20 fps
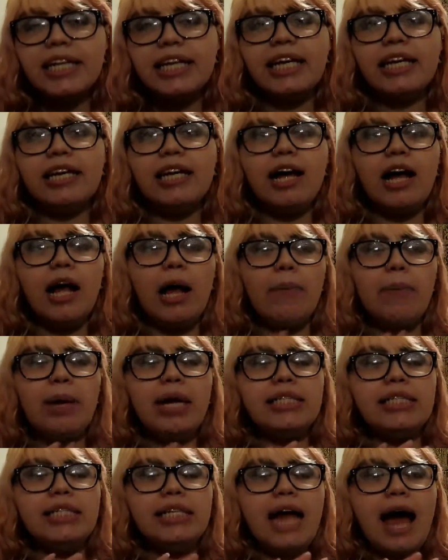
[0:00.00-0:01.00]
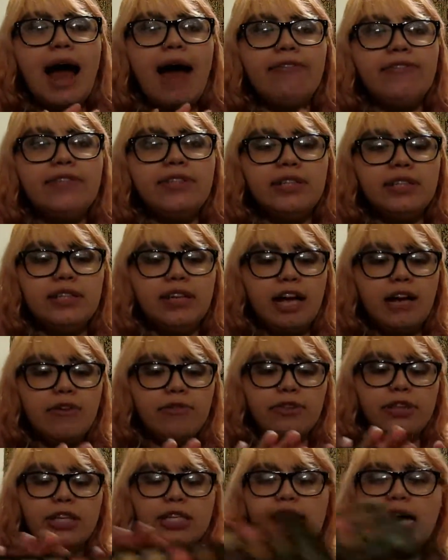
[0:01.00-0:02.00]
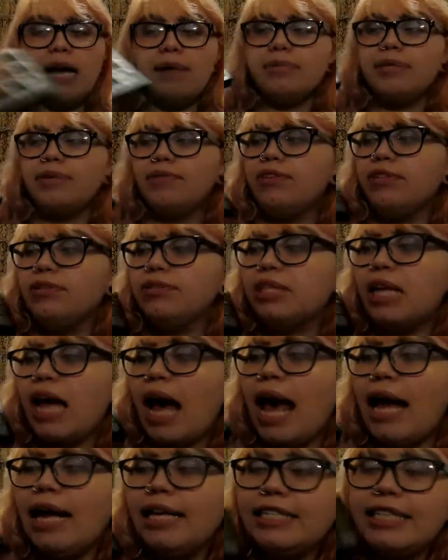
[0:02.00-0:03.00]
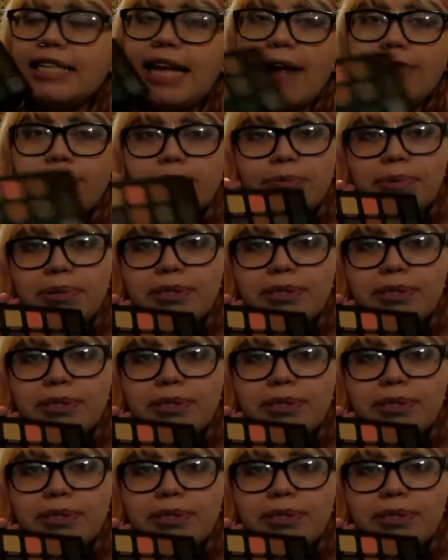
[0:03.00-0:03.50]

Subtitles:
Like, I did have to, the times I've used it, I did have to